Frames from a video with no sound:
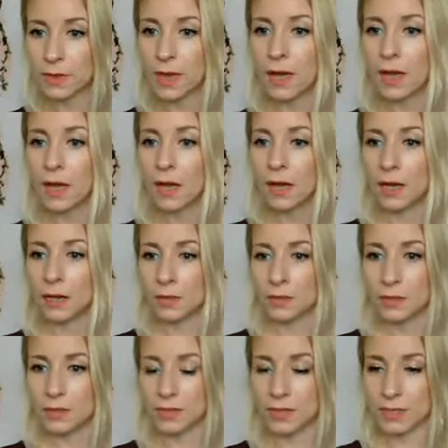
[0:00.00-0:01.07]
are.
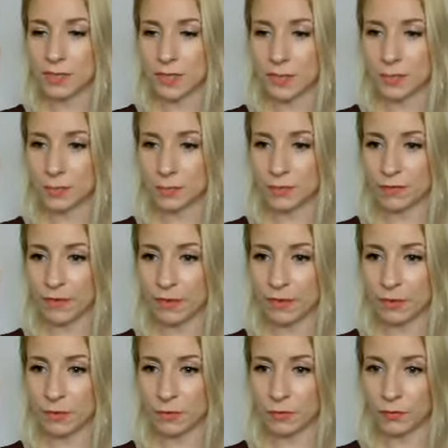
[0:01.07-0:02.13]
Using sex to prevent
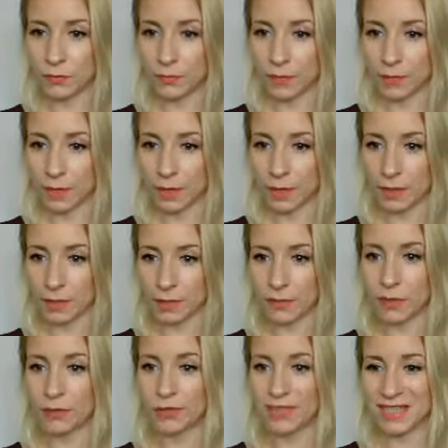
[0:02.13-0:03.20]
love. Okay, I
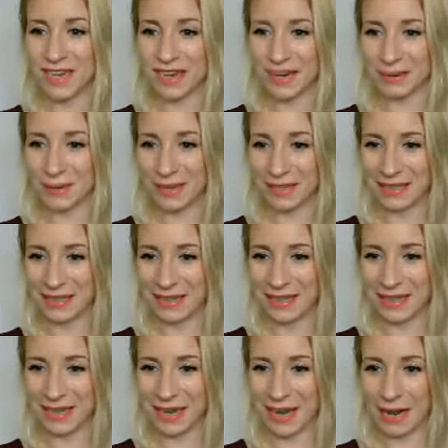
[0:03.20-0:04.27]
covered it anyway,
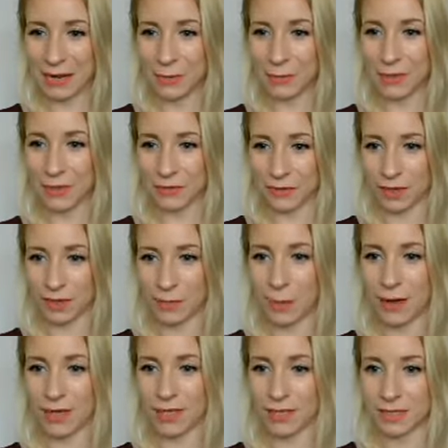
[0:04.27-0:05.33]
leaking it out, giving it
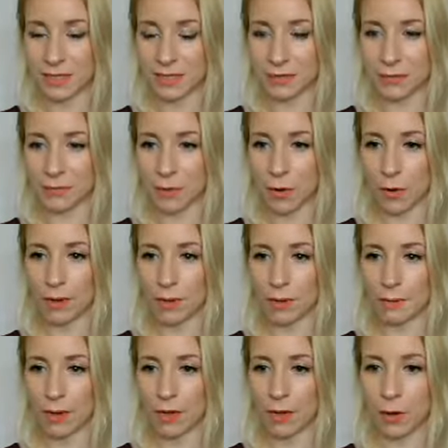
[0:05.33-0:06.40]
away instead of owning
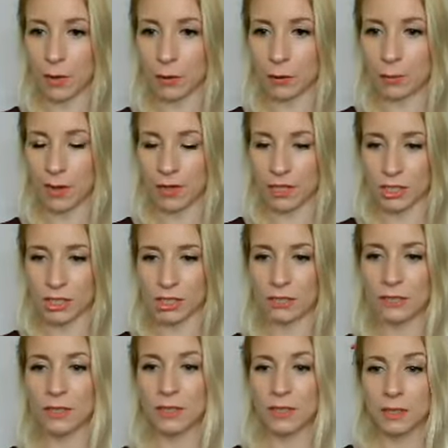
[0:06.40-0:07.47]
my own passion.
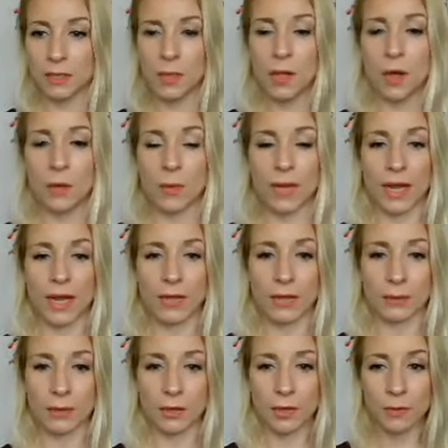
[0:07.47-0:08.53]
Okay, I'm
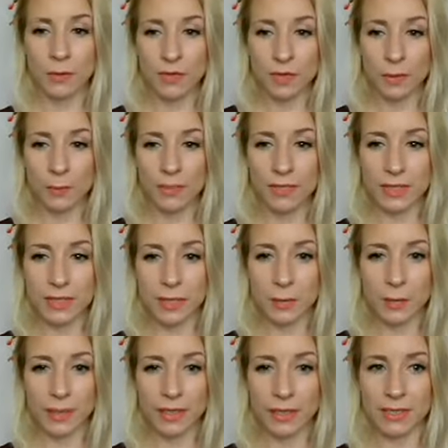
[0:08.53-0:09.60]
going to go a little bit
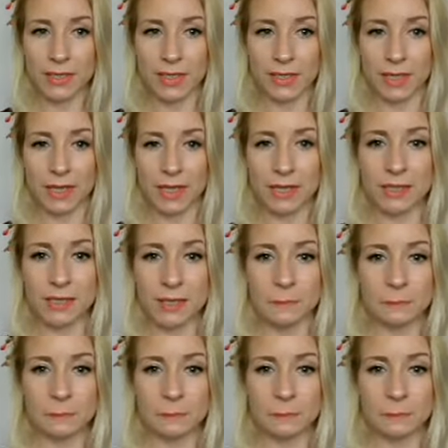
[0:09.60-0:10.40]
deeper into this.